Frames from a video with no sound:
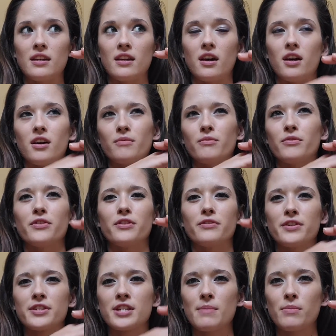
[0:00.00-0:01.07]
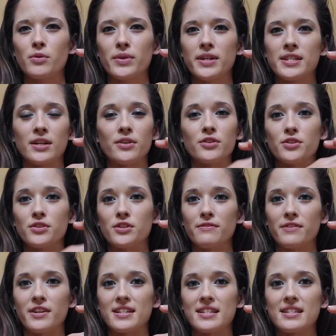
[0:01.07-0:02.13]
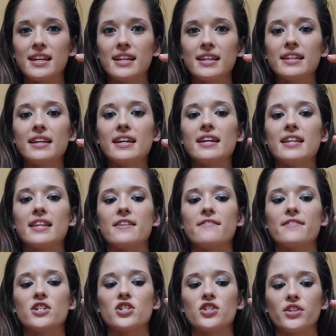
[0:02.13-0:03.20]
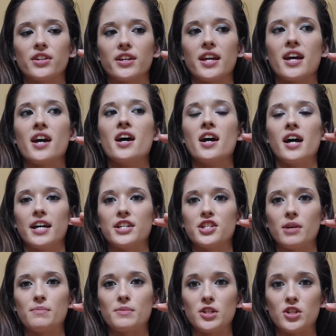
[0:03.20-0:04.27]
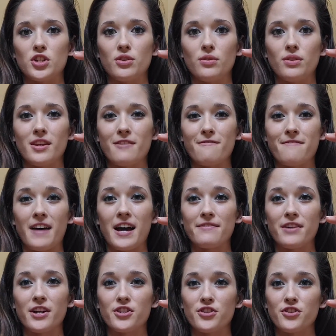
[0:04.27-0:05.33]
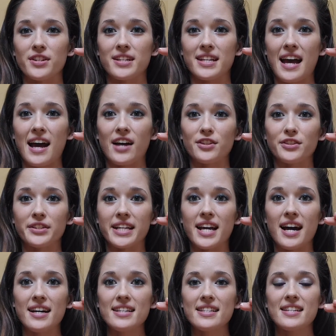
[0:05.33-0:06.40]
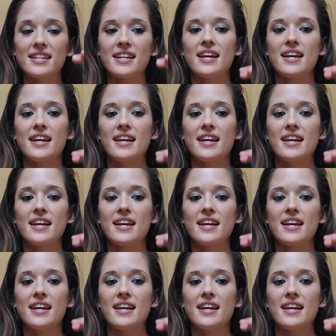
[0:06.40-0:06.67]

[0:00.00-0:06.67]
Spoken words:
For the first couple of weeks I reduced it very slightly, and then eventually I jumped into the 500 calorie cut,